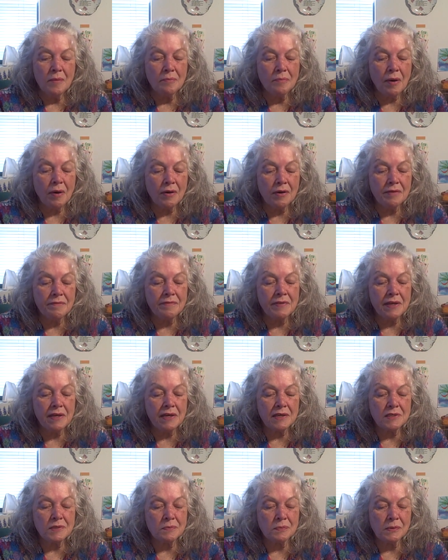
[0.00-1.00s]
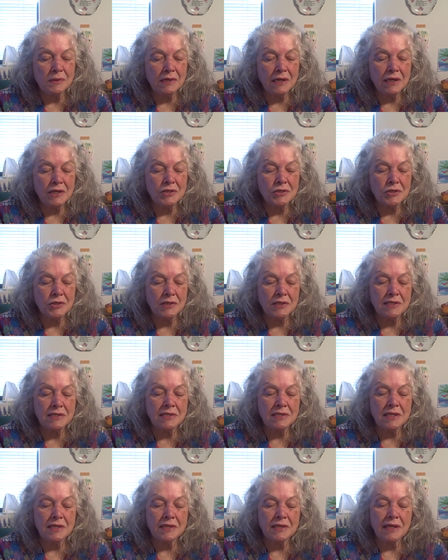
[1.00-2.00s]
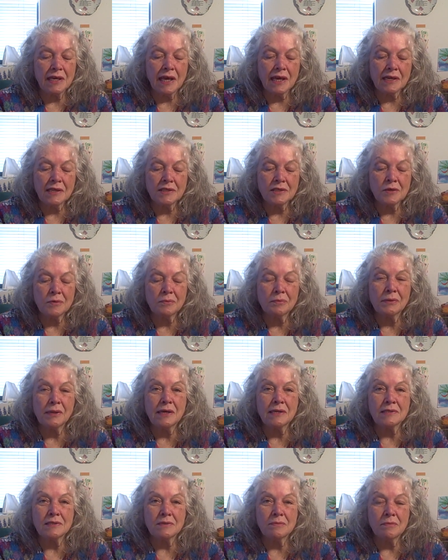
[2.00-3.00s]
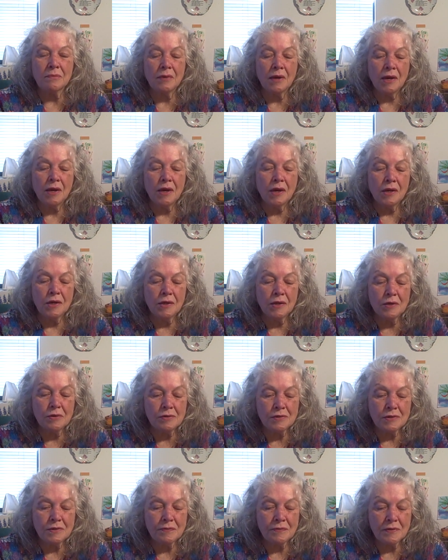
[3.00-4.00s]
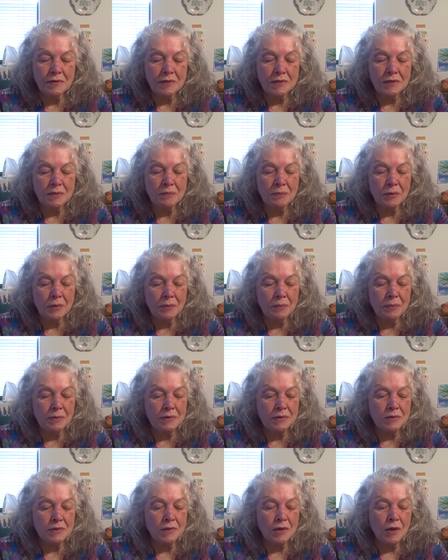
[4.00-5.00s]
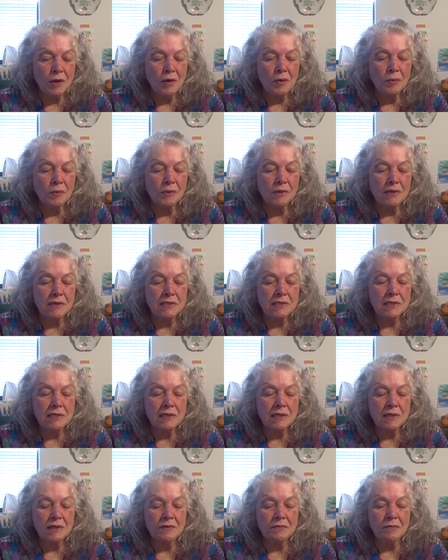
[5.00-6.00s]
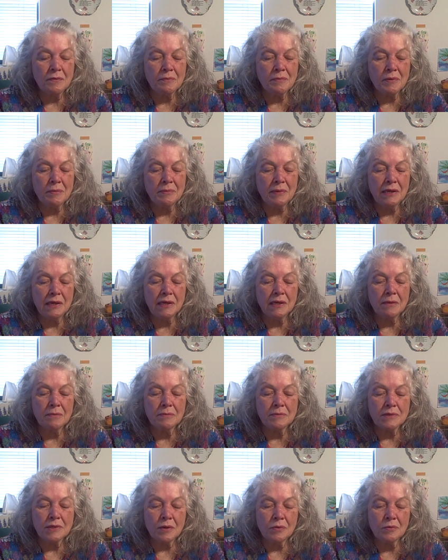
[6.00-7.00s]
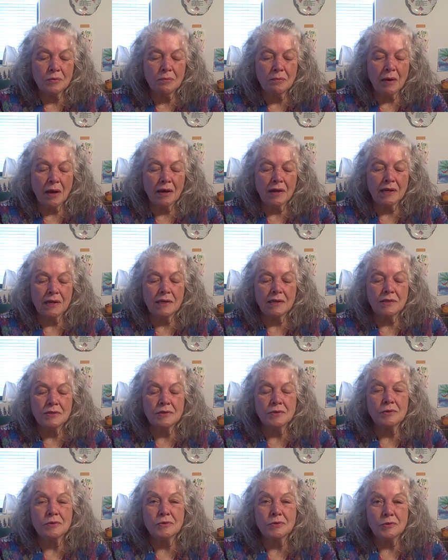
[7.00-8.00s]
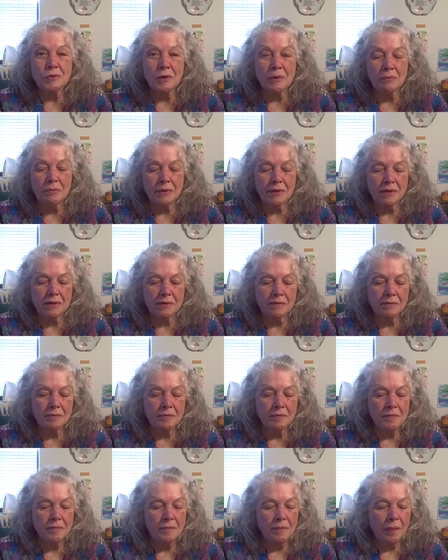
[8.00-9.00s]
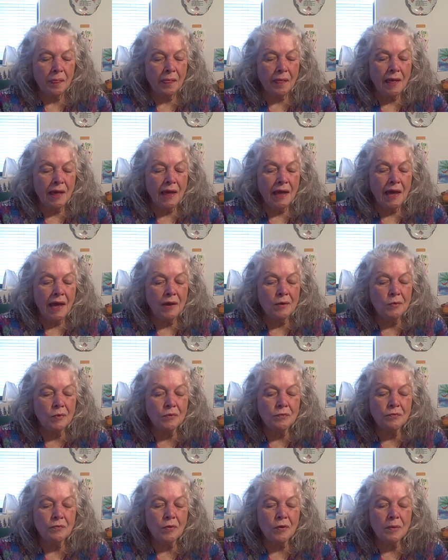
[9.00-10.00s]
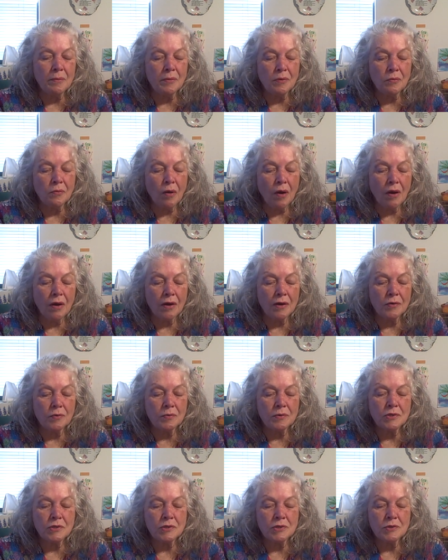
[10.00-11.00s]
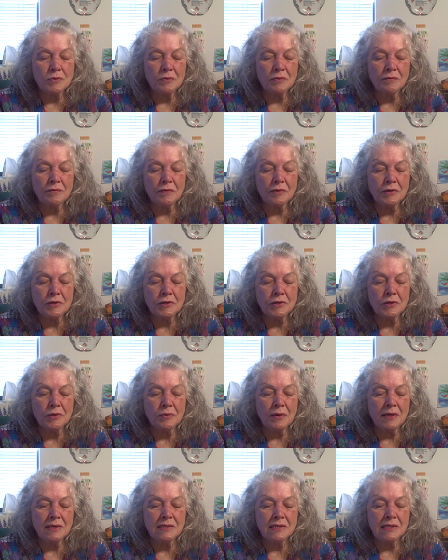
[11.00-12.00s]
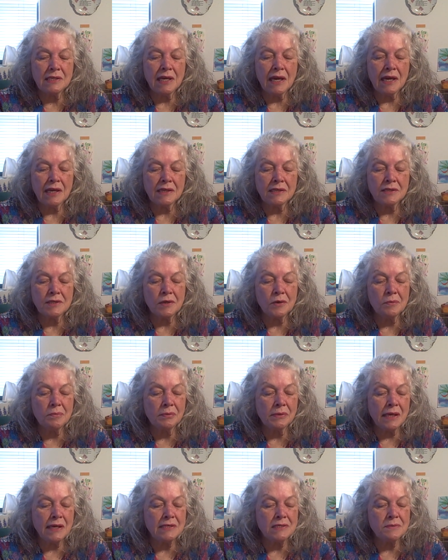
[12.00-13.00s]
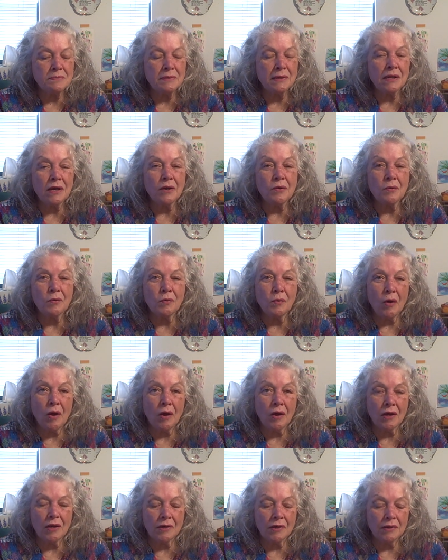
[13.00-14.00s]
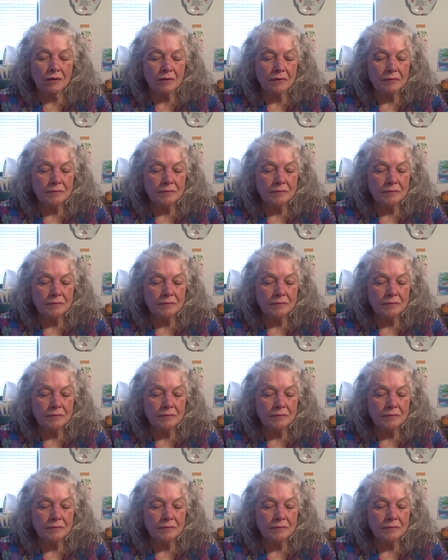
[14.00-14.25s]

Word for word: Part of the explanation is that the ectoplasm used for this purpose will extend from the medium's own body to the trumpet and will form a rod which is referred to as an ectoplasmic rod.